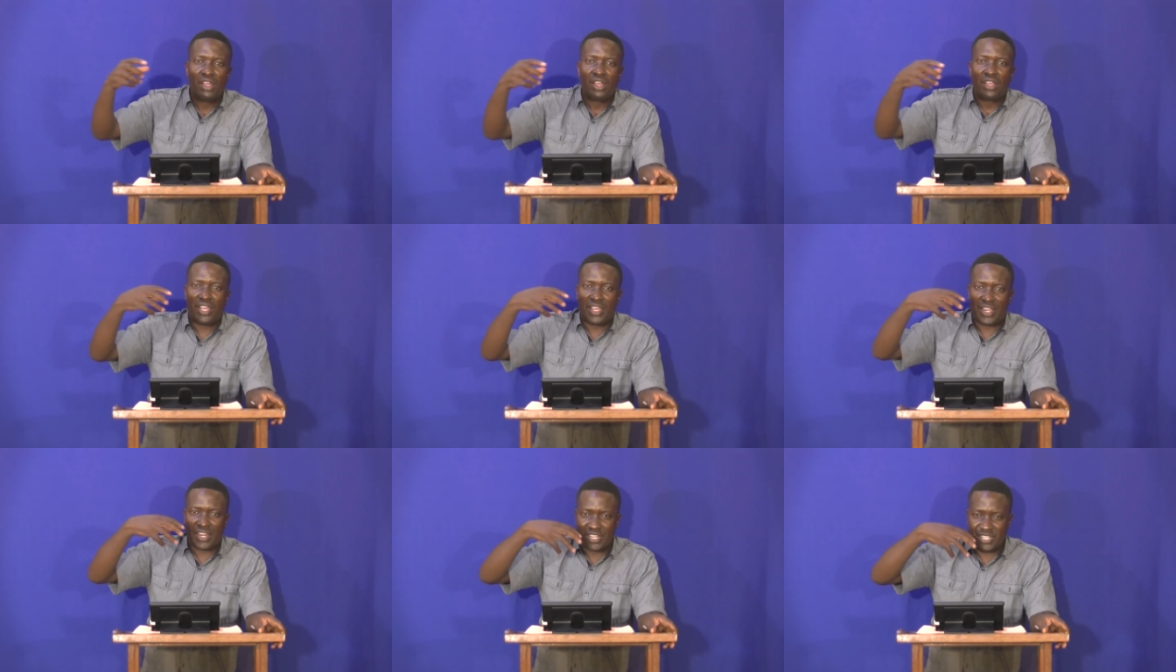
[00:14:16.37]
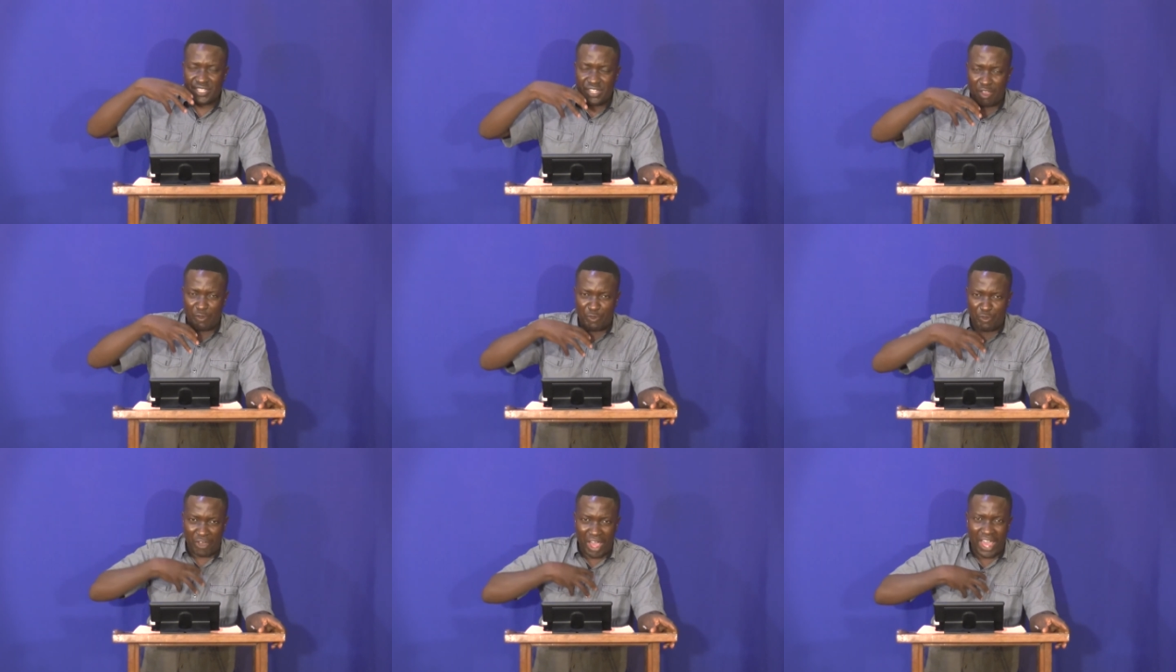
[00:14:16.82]
it is
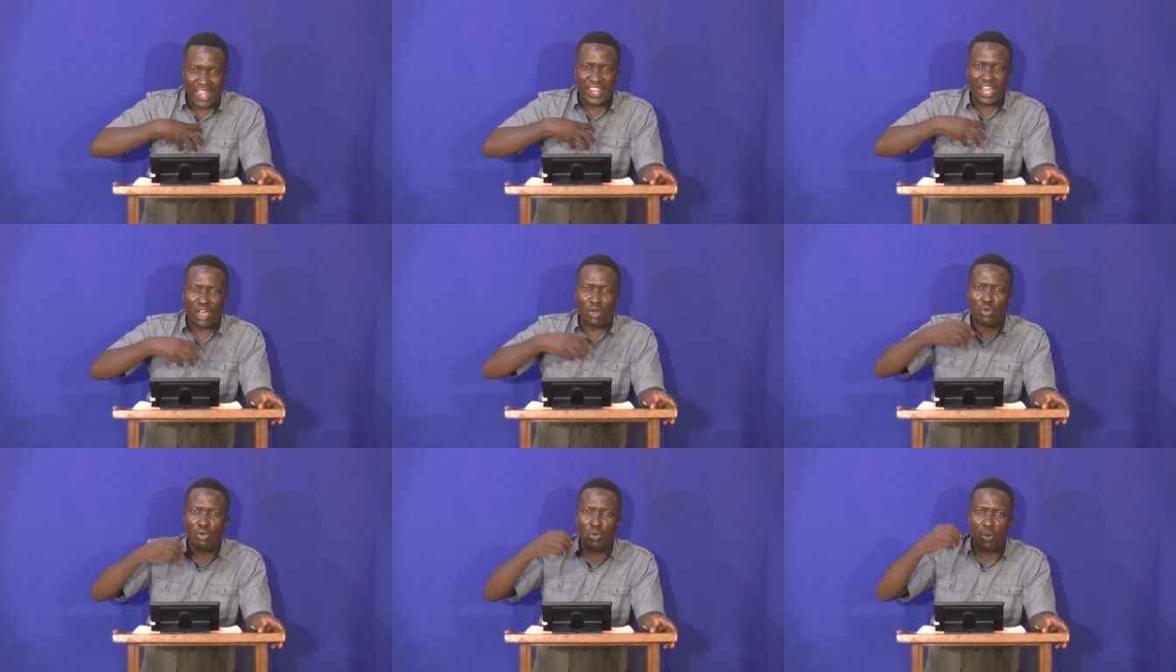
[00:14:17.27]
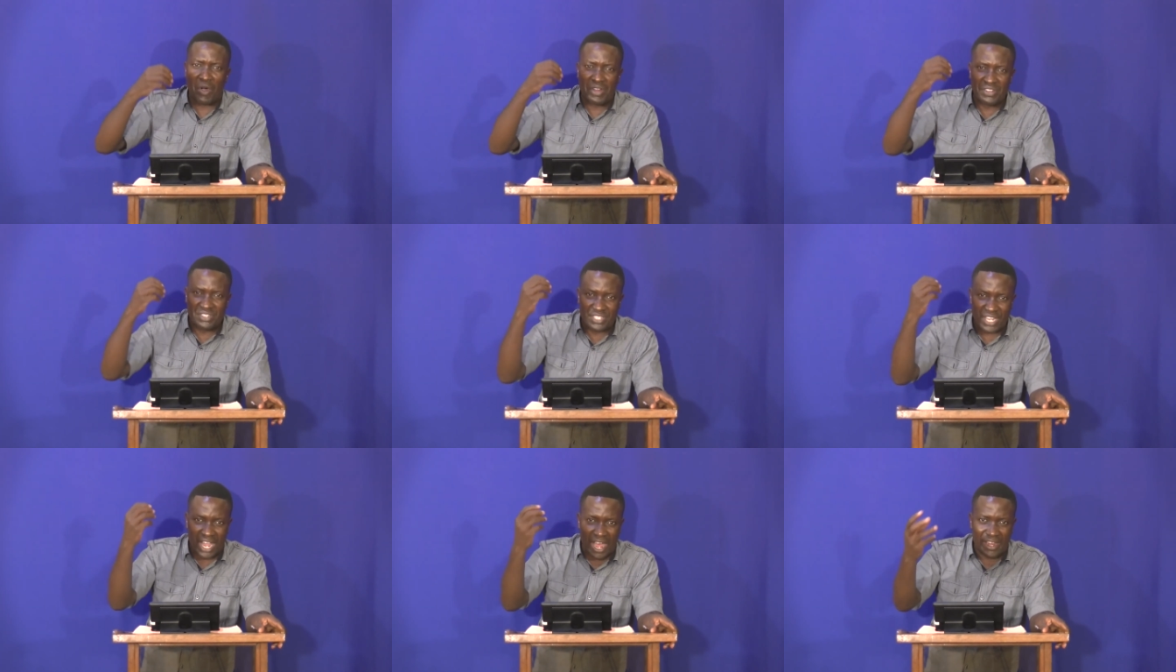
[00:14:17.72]
the father who
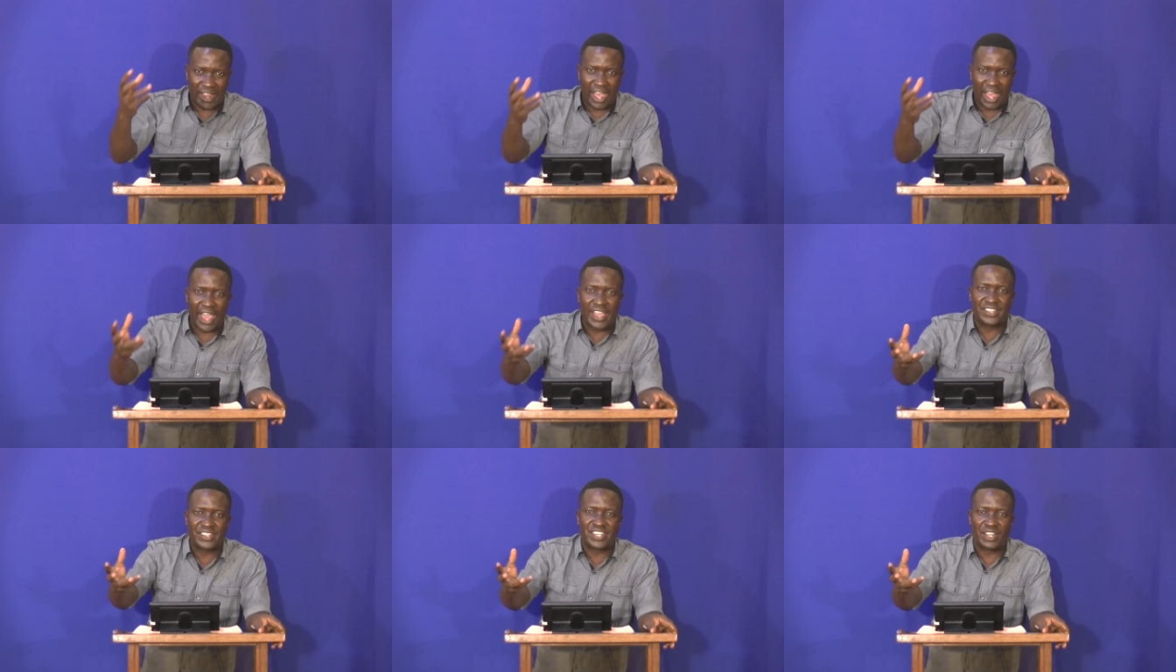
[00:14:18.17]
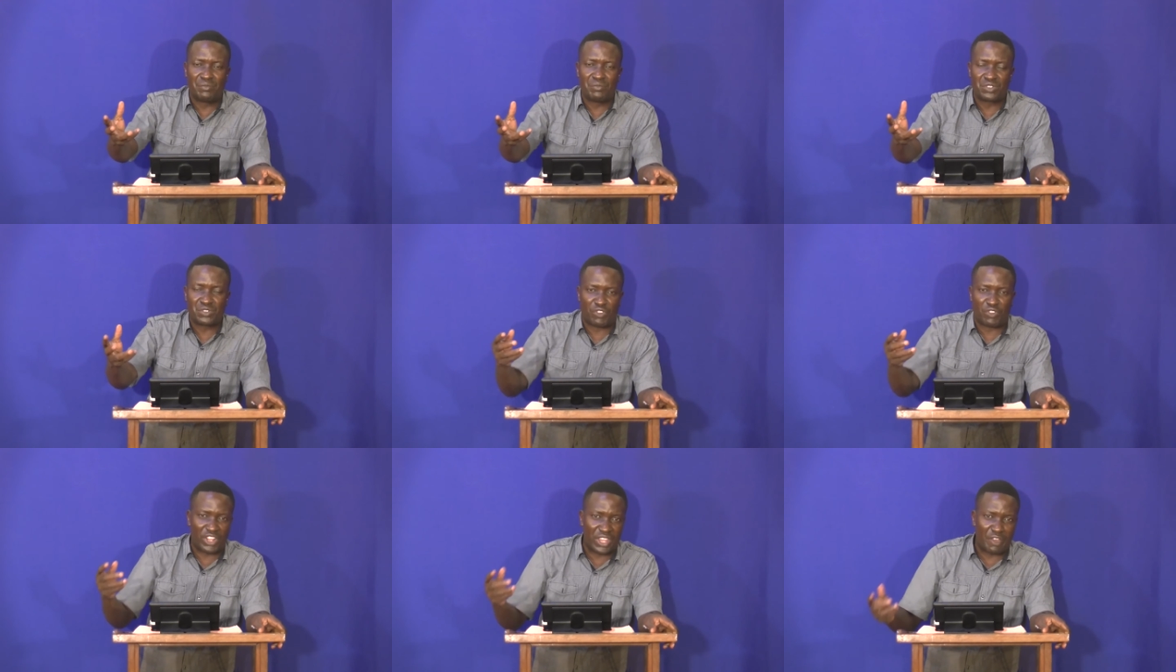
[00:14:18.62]
wants uh,
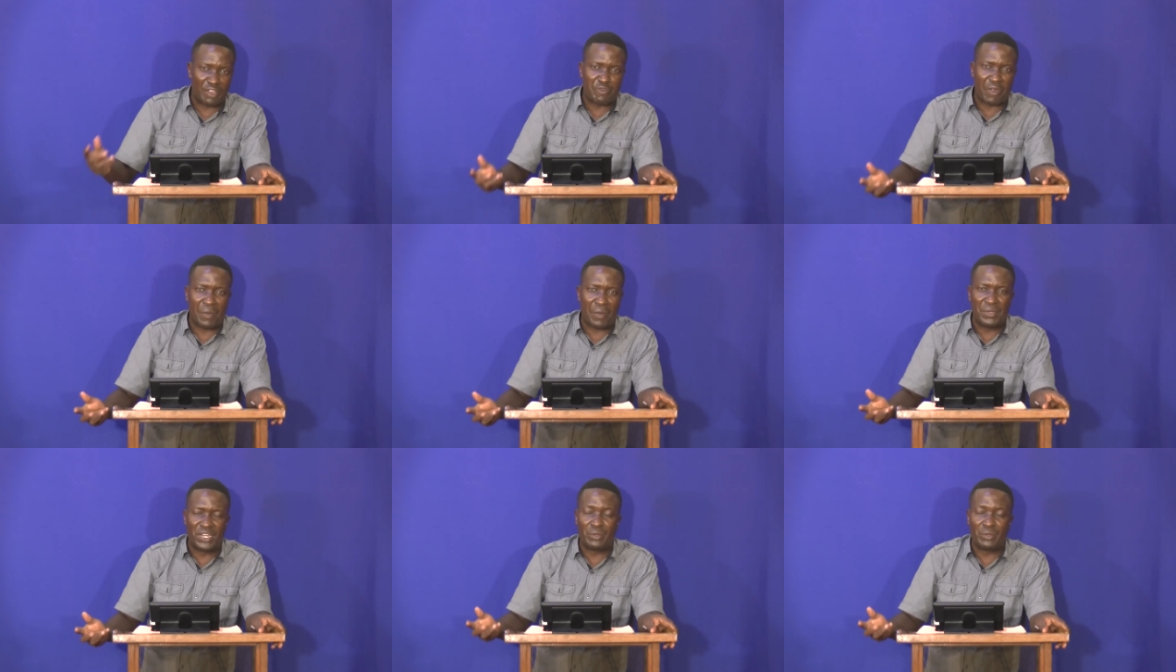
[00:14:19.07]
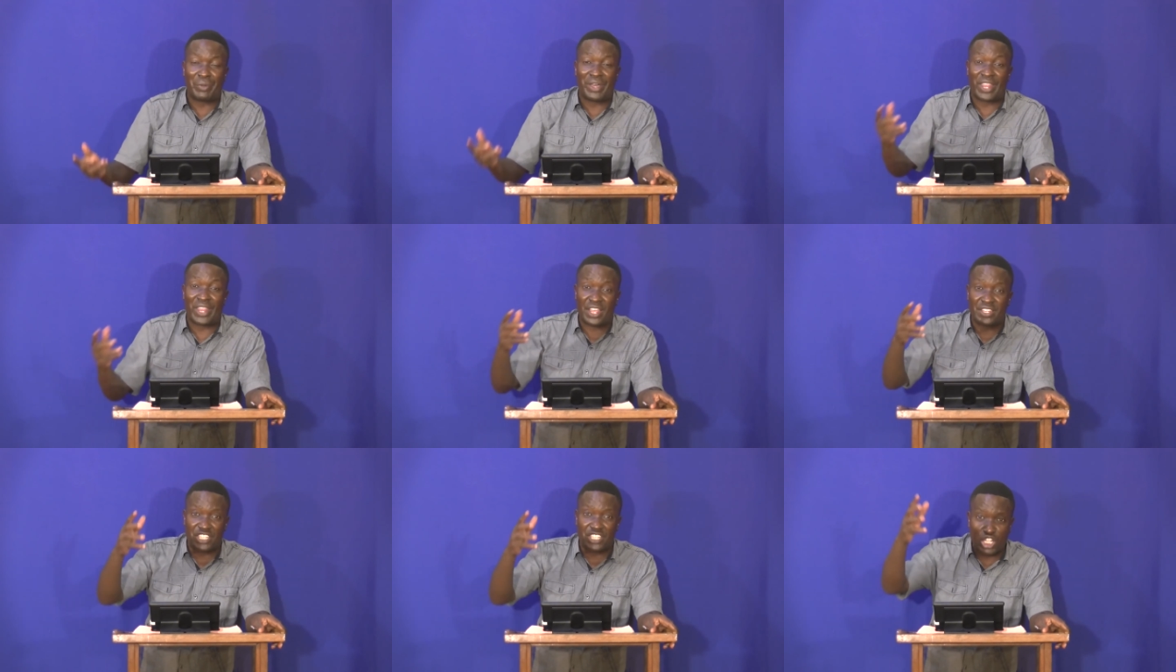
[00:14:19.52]
items for the family, but
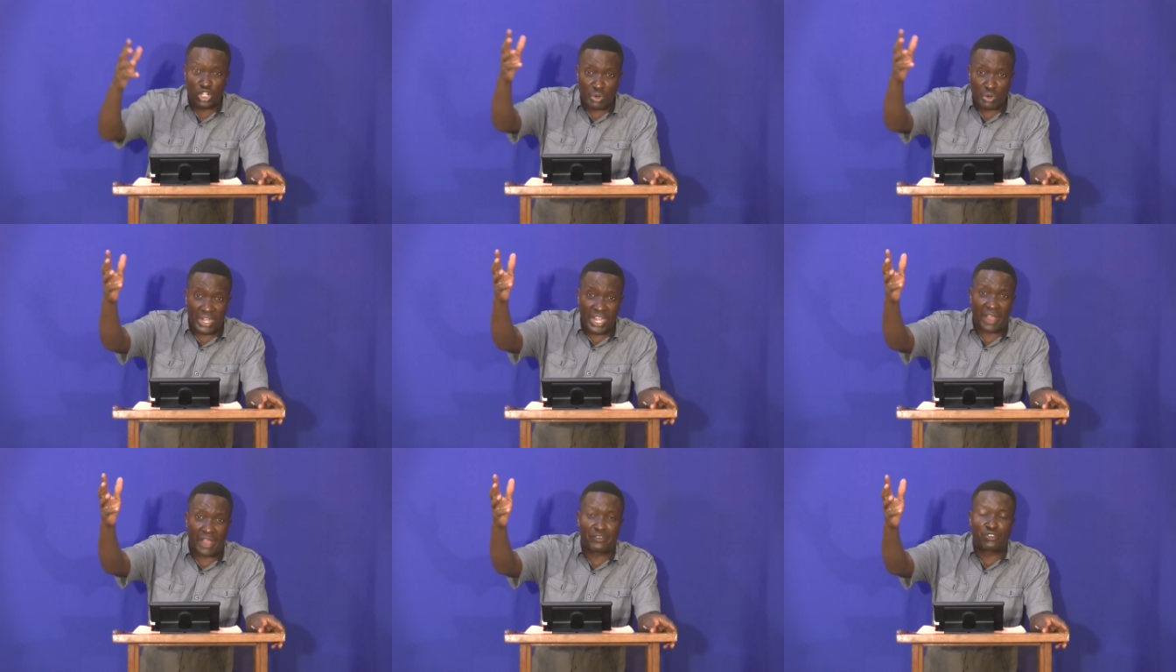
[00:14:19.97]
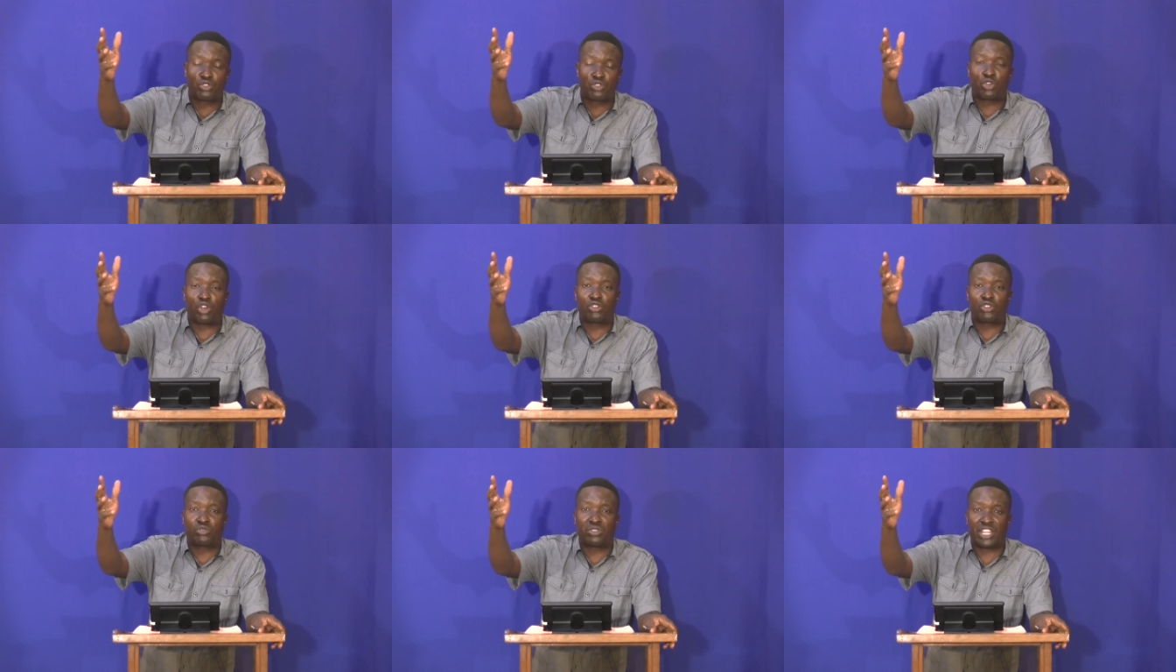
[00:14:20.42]
the children have to
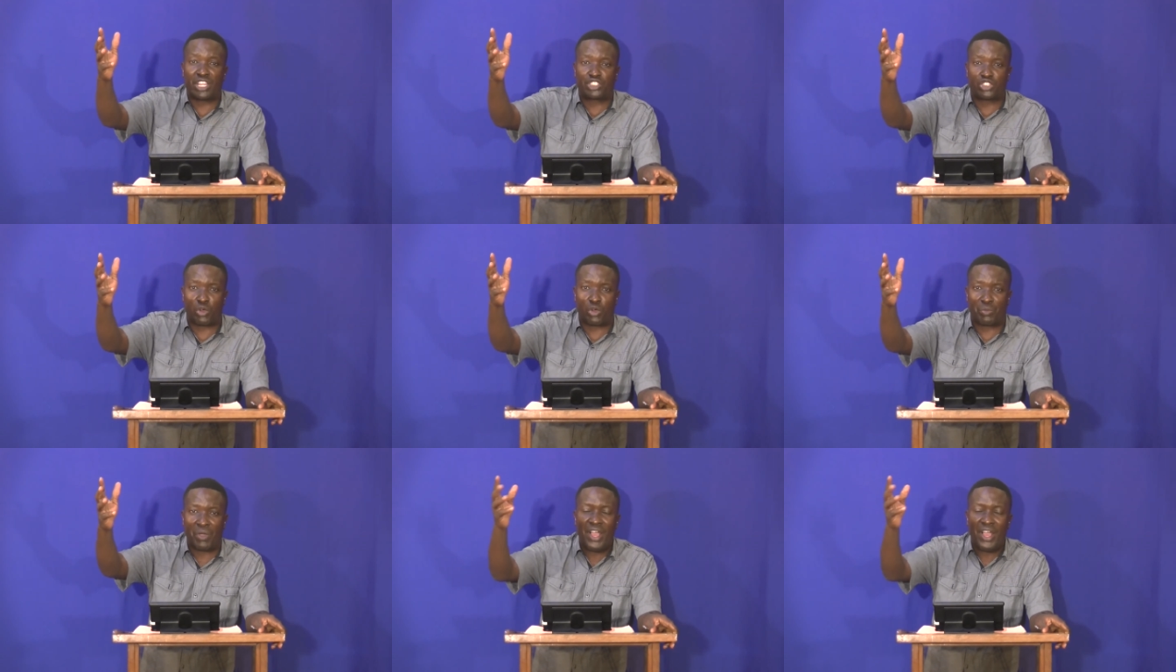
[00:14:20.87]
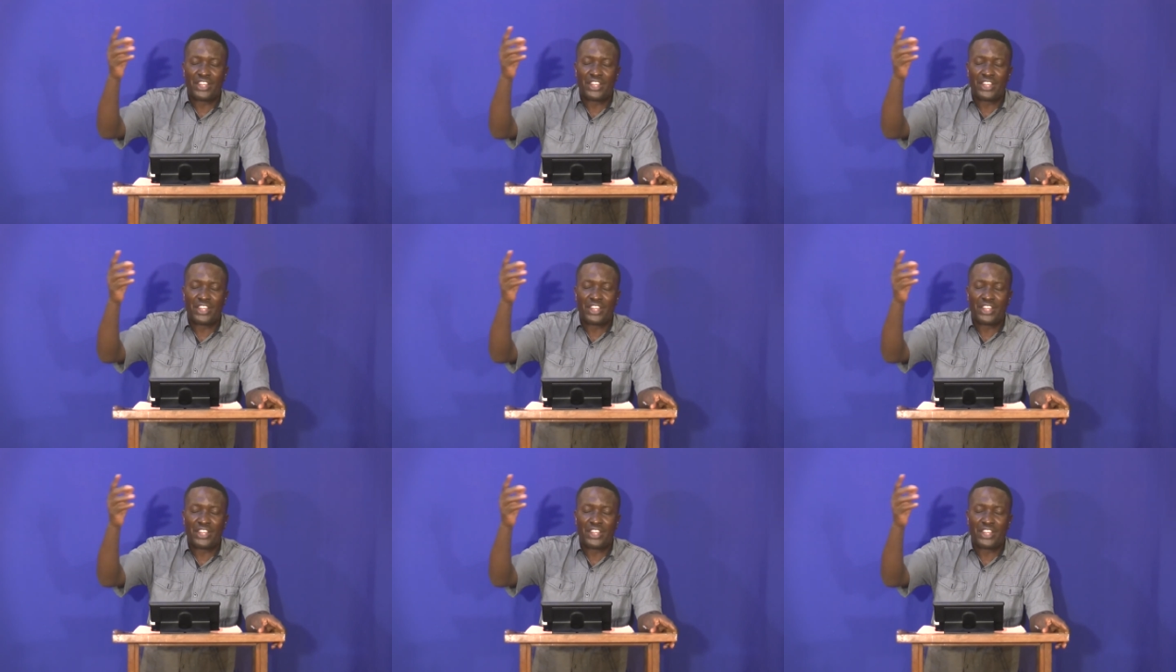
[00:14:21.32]
go to the shop.